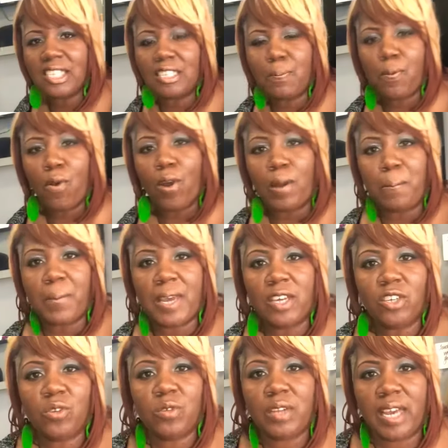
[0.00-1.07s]
support
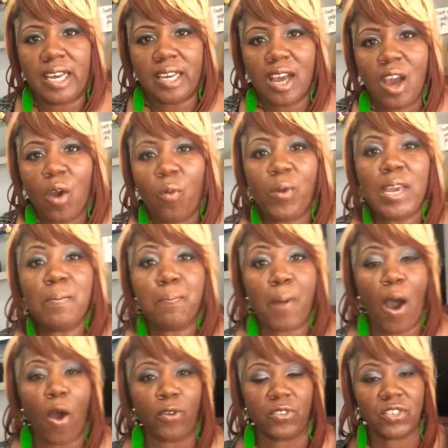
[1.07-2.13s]
being unique. We
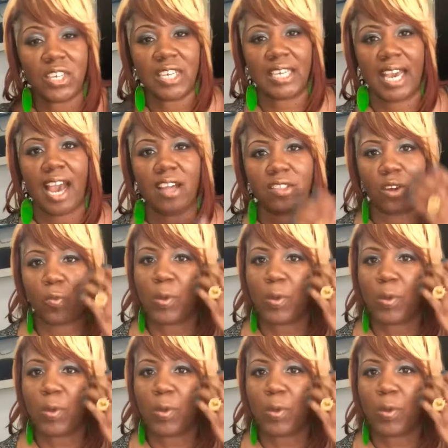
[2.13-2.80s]
both together,